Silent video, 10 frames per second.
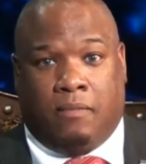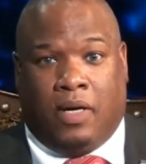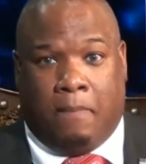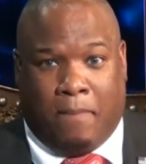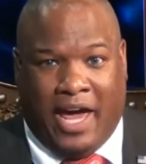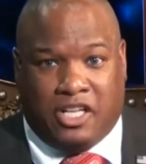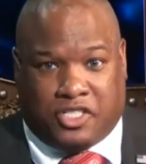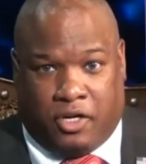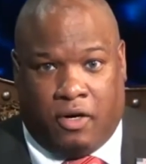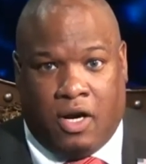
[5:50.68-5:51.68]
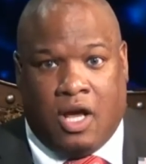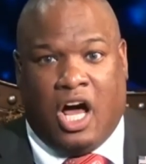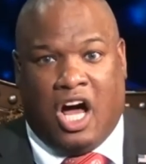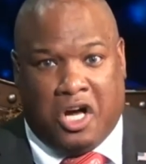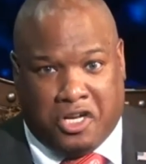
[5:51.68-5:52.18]
Major
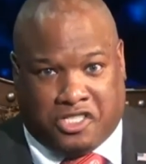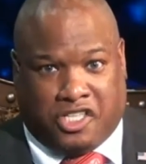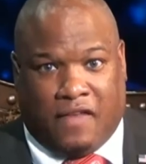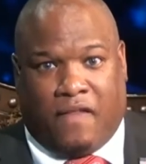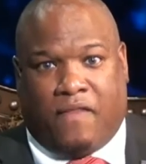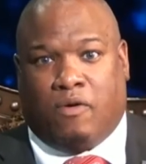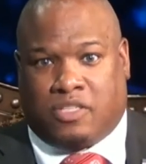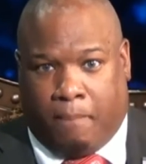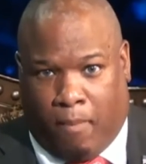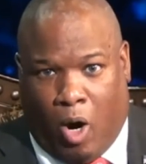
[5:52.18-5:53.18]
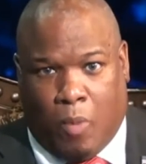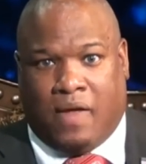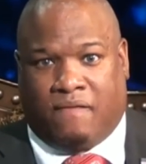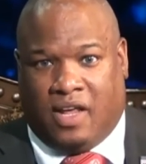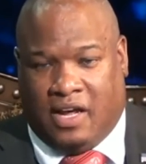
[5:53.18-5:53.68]
understood that there was a moment
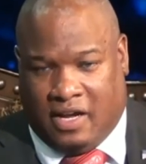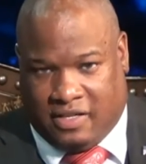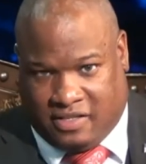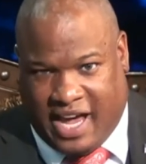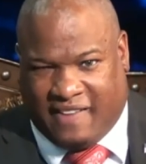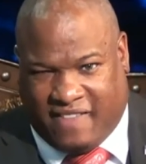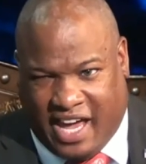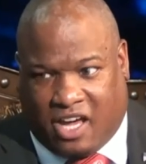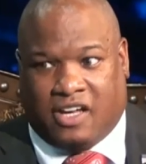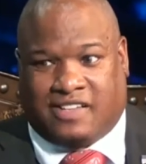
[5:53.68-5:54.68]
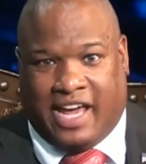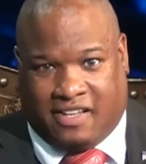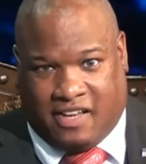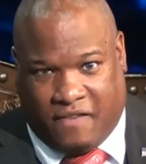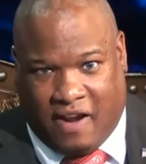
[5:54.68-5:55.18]
that they could take
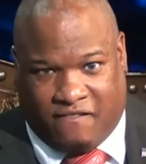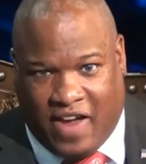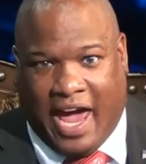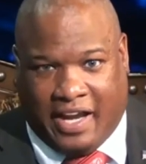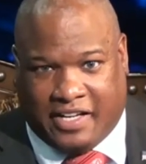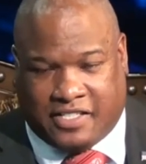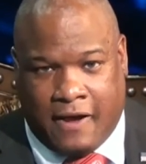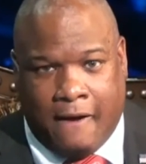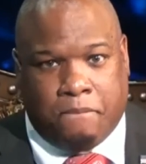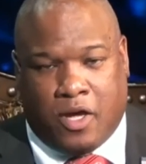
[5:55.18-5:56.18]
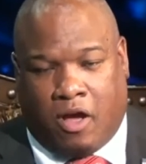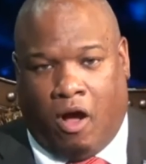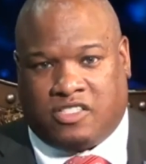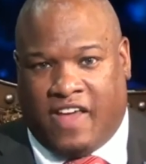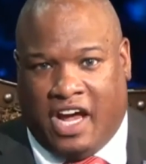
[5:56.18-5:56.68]
to their advantage,
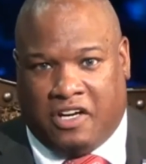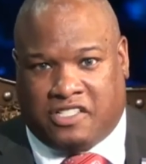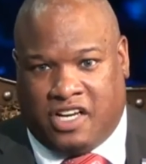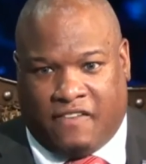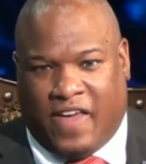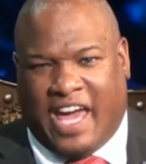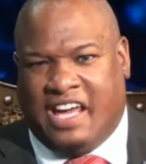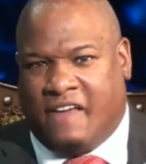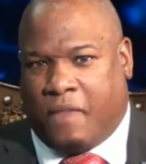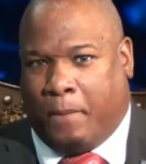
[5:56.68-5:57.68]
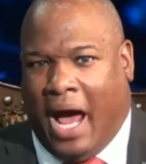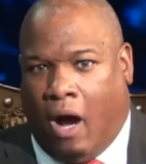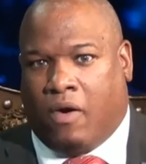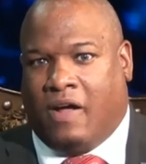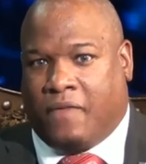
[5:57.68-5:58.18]
because they understood if they can get the
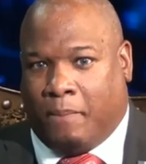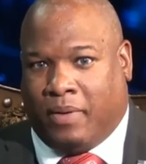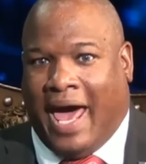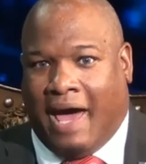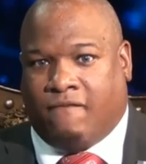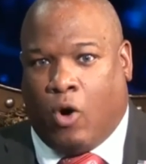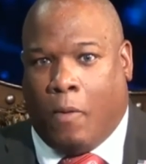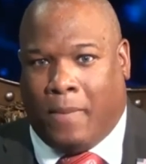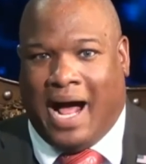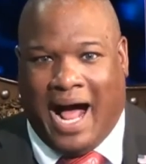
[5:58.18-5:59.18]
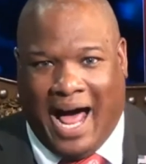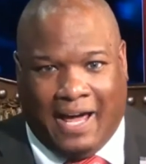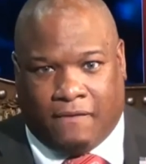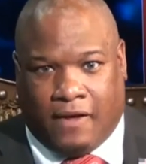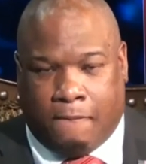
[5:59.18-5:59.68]
power of the black vote
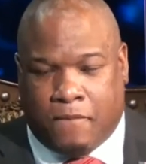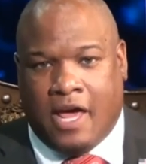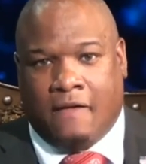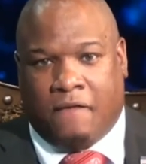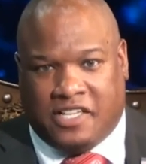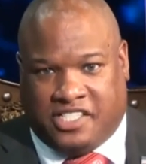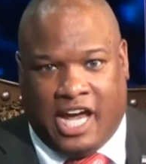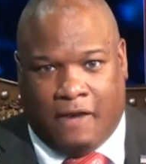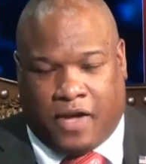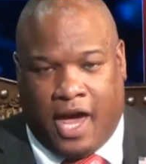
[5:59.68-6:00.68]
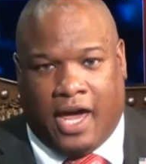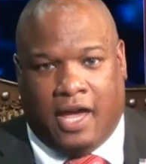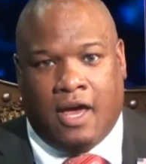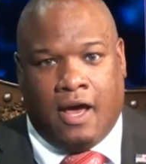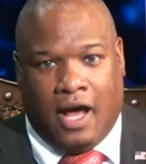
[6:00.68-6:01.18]
behind them, then JFK
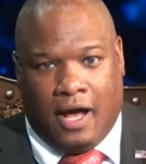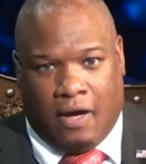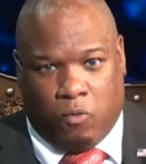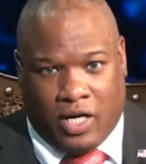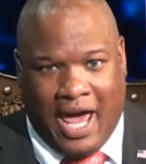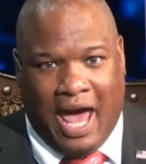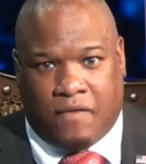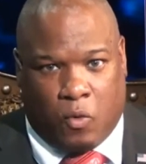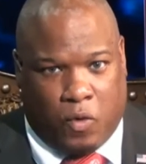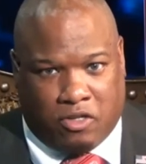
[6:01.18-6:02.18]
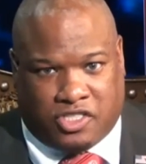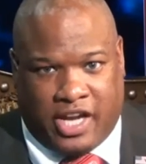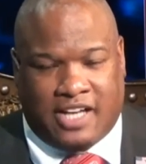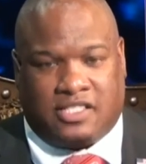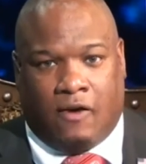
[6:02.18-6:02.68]
would have a real
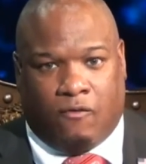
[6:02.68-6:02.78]
chance of